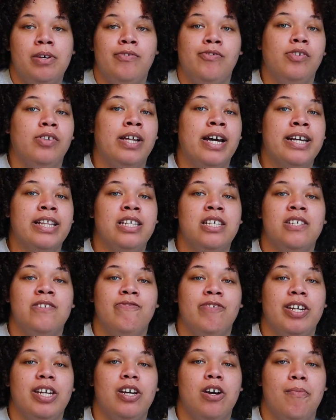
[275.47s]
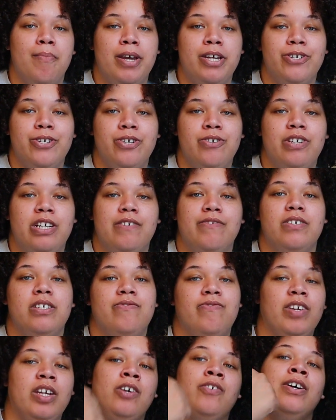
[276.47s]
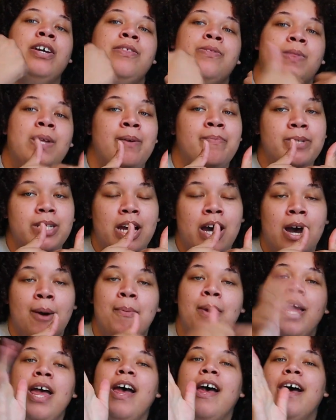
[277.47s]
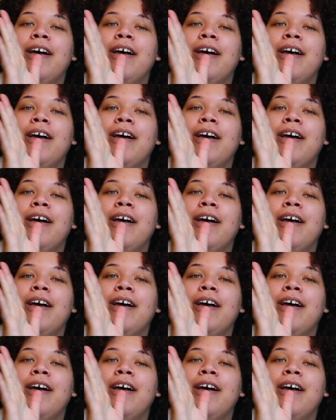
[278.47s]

If you like this video, make sure you give this video a thumbs up.